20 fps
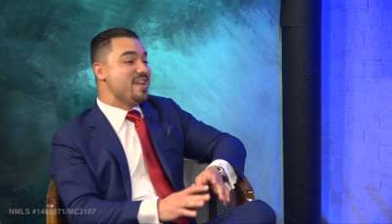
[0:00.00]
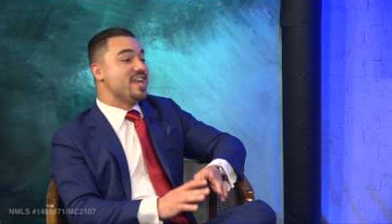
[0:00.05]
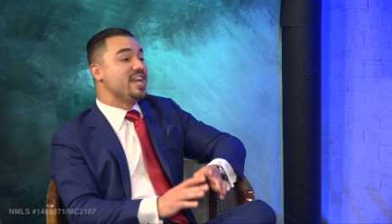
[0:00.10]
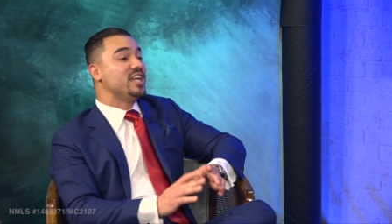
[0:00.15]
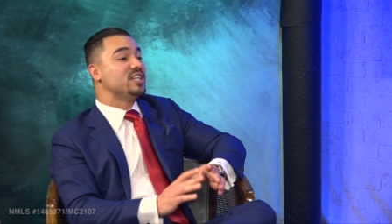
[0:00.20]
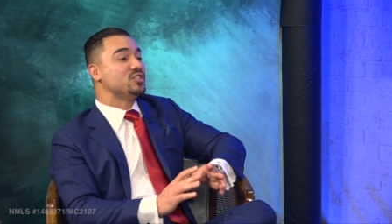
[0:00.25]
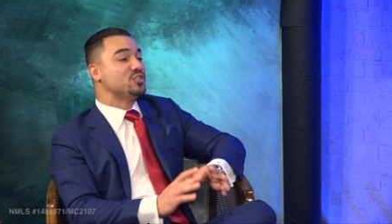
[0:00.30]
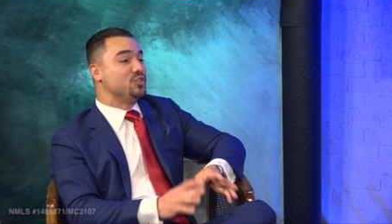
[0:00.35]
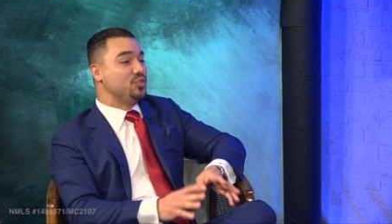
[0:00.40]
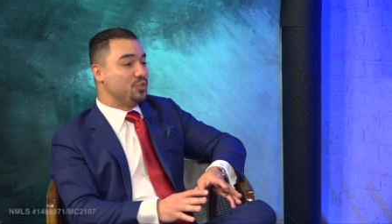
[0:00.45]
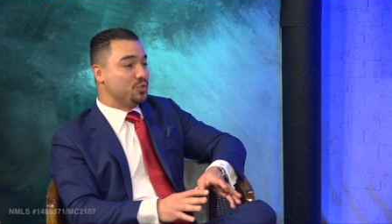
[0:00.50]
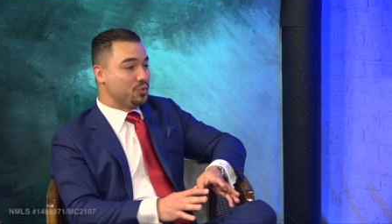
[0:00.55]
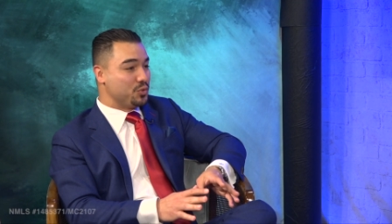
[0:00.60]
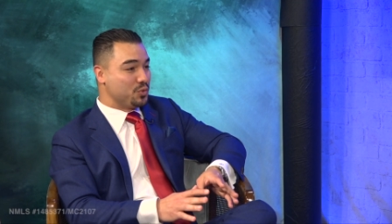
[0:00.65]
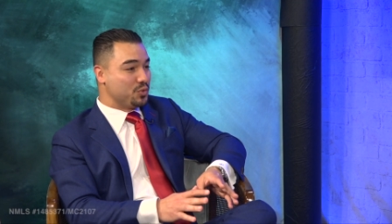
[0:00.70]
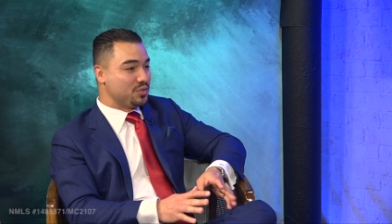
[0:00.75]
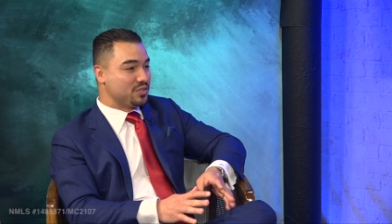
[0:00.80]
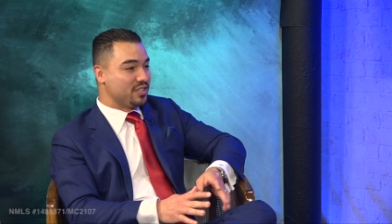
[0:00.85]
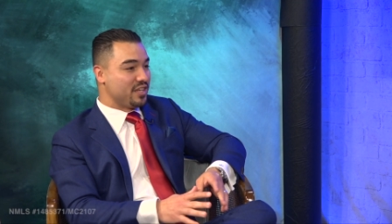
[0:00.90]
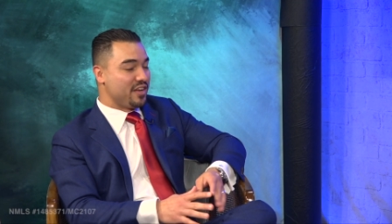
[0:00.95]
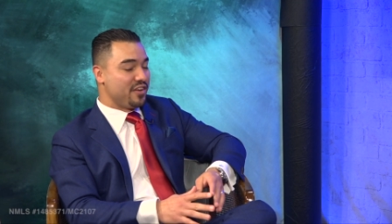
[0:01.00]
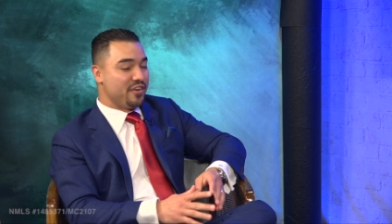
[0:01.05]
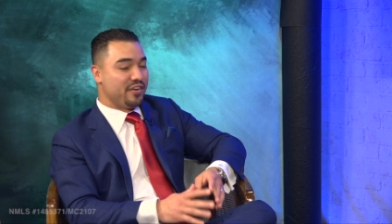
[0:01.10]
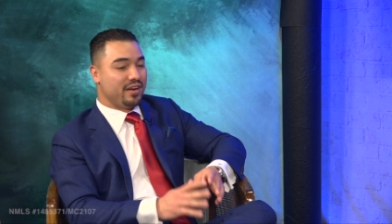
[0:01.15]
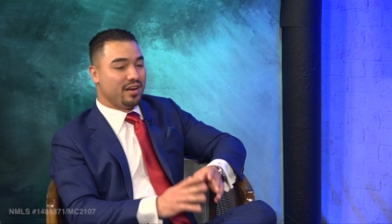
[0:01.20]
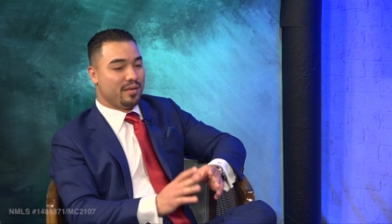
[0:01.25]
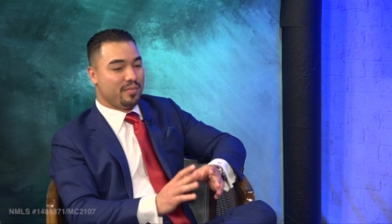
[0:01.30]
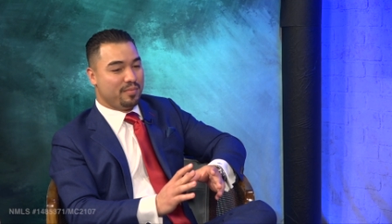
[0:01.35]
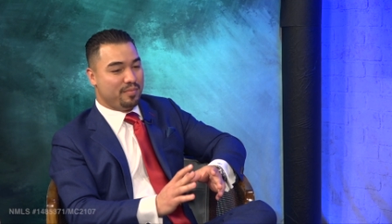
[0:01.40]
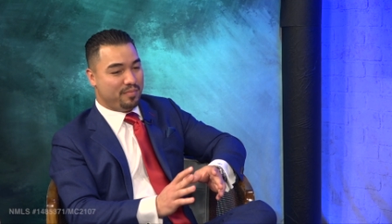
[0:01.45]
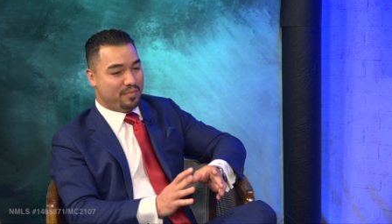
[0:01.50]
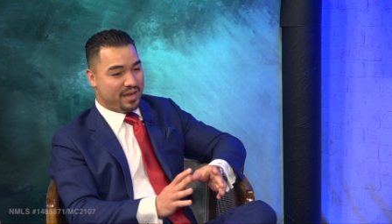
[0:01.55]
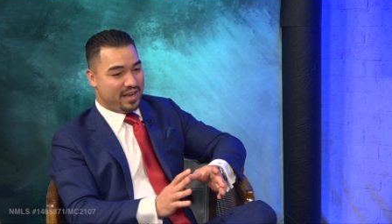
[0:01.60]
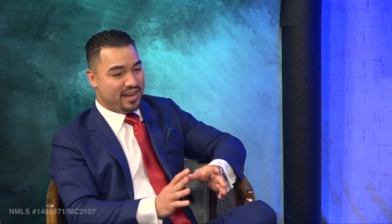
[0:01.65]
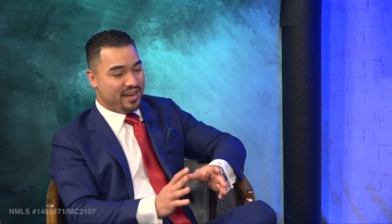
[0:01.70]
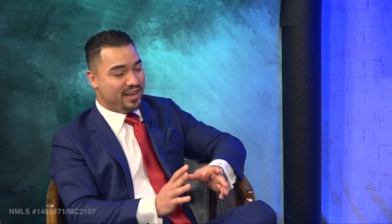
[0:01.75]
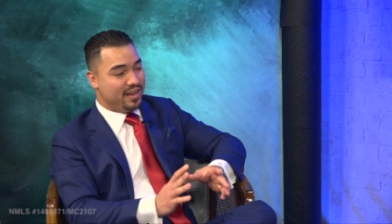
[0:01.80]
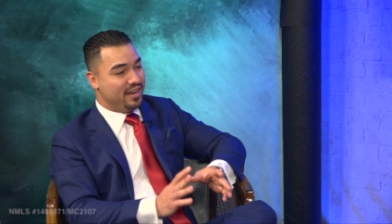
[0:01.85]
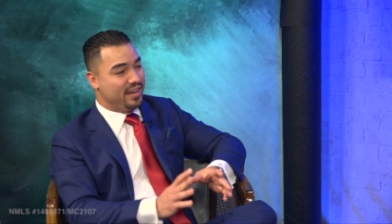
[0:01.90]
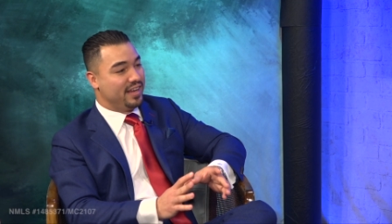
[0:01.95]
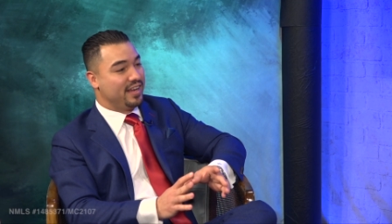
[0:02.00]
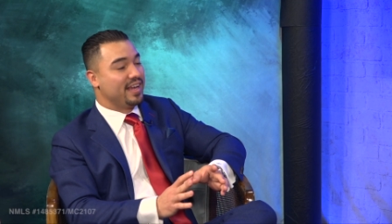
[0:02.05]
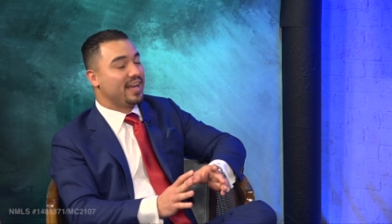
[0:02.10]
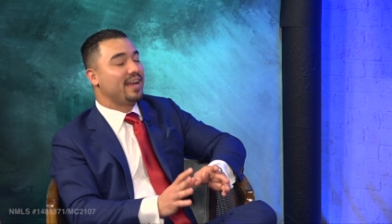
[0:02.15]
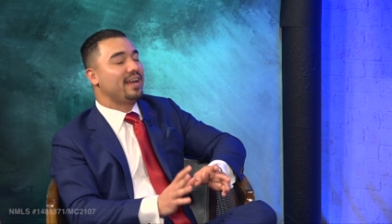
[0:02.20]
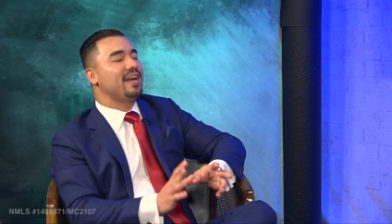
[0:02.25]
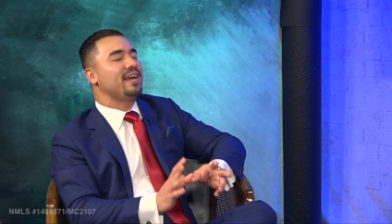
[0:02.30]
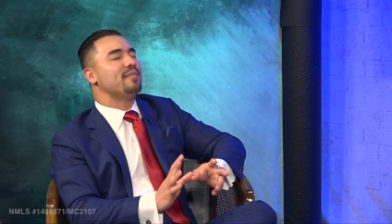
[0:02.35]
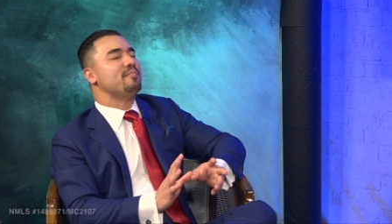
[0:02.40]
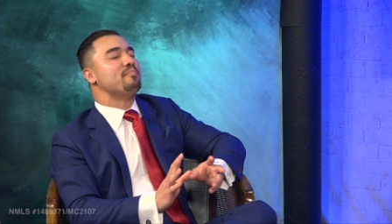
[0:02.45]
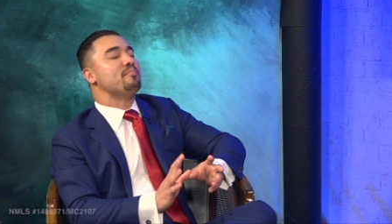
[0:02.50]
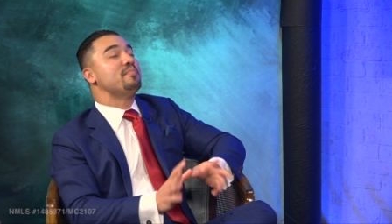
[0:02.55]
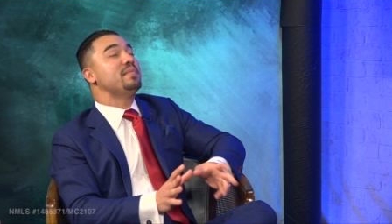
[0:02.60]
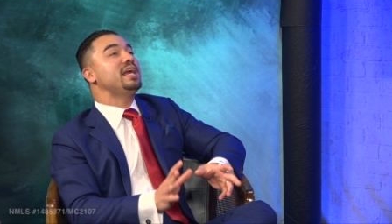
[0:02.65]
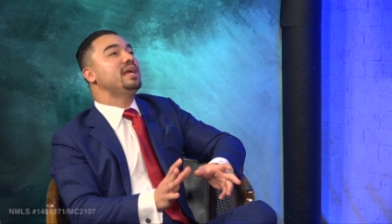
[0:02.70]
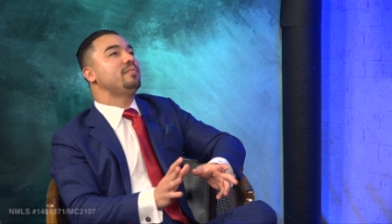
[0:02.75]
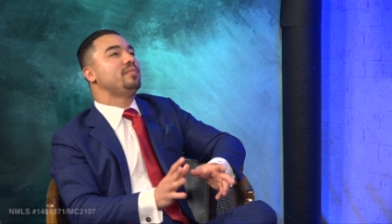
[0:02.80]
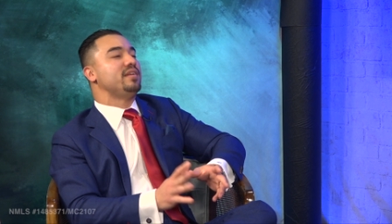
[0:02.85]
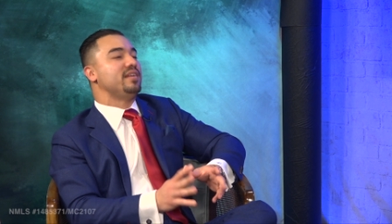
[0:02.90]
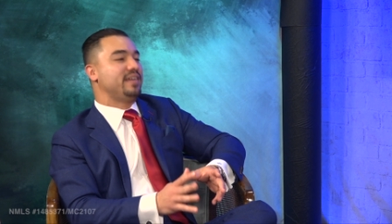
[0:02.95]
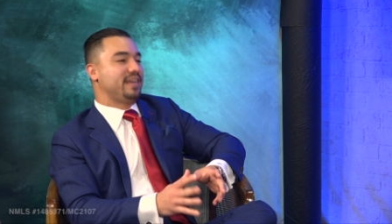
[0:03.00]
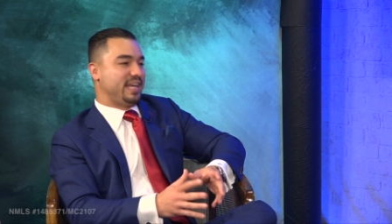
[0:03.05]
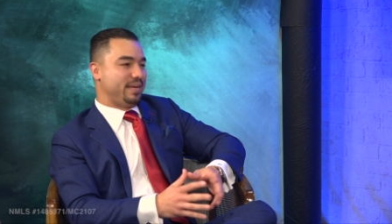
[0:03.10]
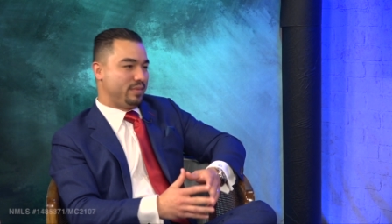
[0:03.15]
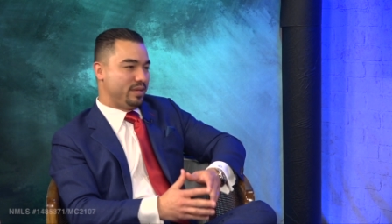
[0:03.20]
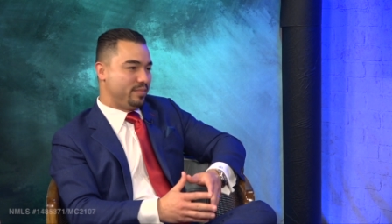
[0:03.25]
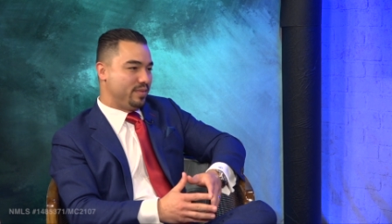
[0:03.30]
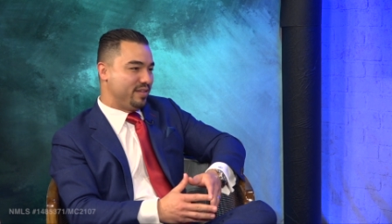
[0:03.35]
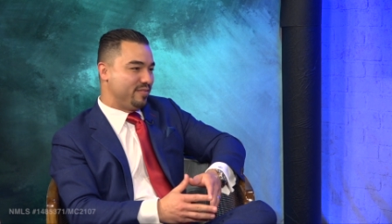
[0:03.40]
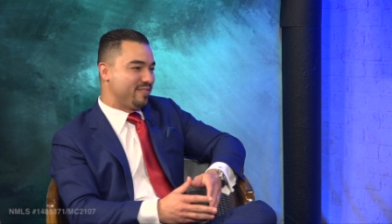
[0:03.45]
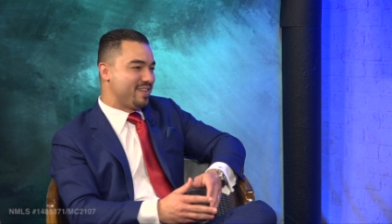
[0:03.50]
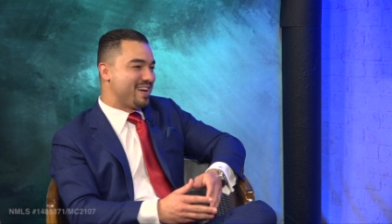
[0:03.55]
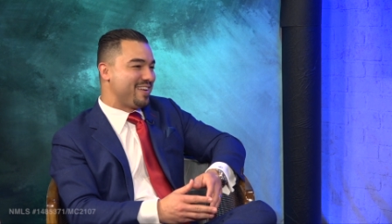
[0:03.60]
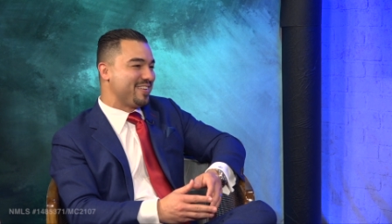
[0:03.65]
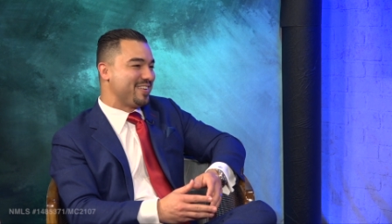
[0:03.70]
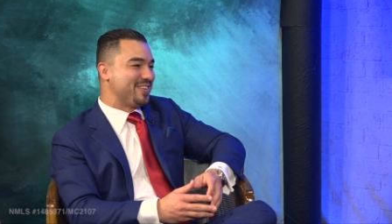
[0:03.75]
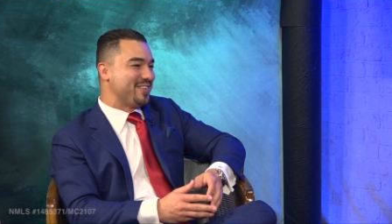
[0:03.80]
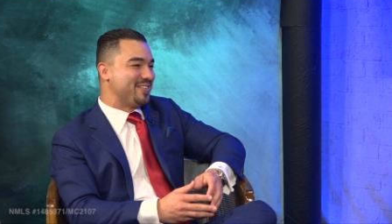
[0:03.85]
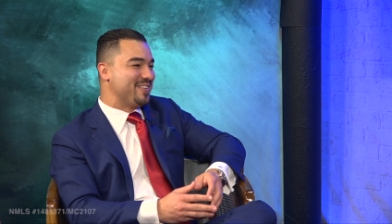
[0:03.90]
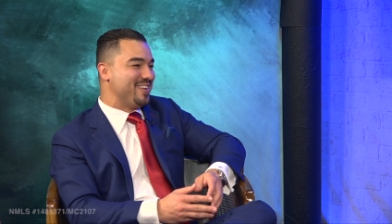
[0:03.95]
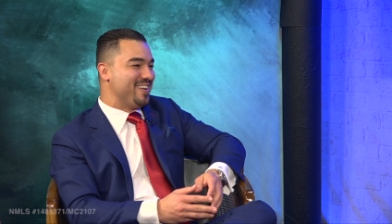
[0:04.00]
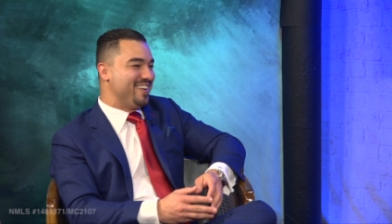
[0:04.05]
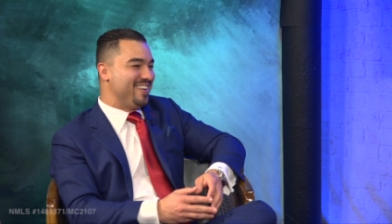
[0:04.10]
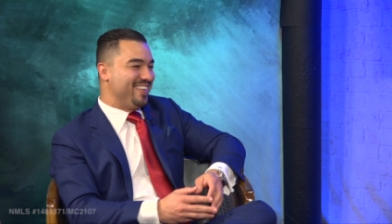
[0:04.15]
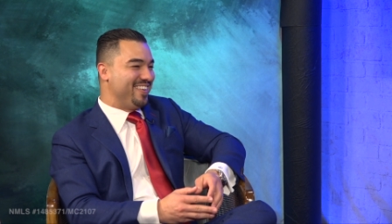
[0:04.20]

It's used, and you're going to get maybe KBB value.